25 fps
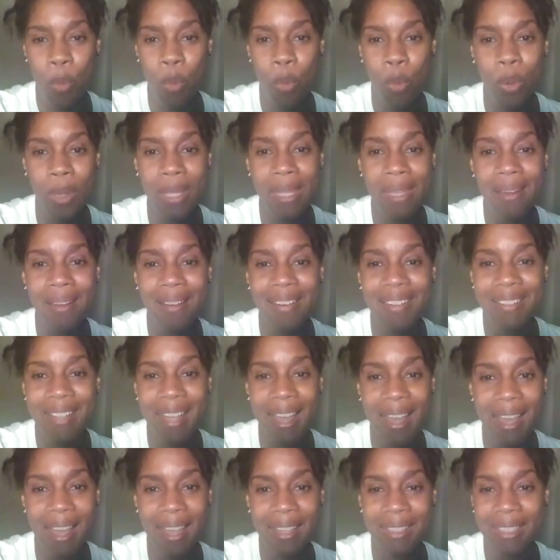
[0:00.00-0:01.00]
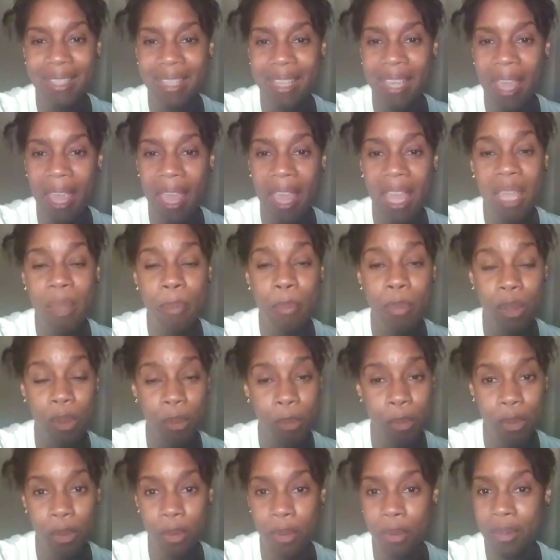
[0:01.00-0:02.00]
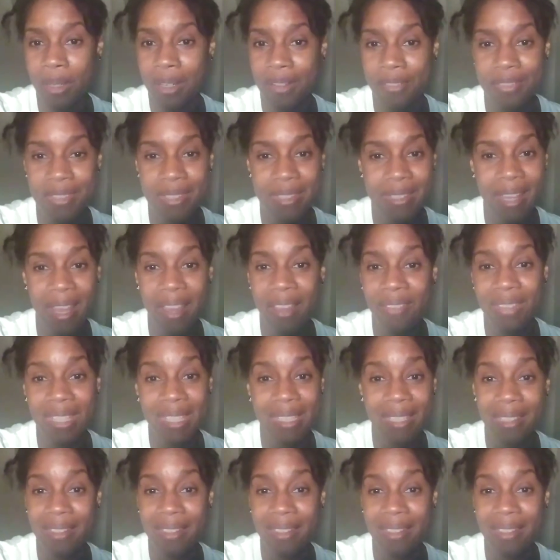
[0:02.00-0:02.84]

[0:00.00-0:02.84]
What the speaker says: We are not capable of saving